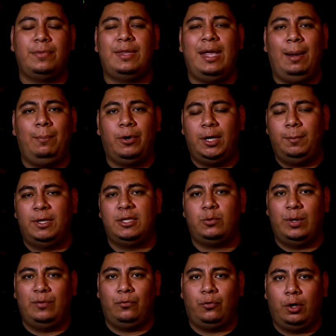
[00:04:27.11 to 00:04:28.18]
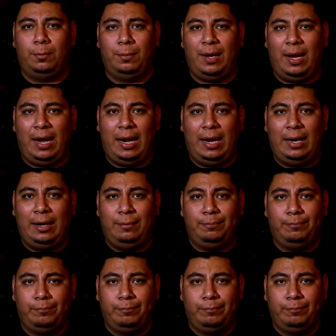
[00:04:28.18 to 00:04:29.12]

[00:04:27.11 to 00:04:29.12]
That pretty much went from a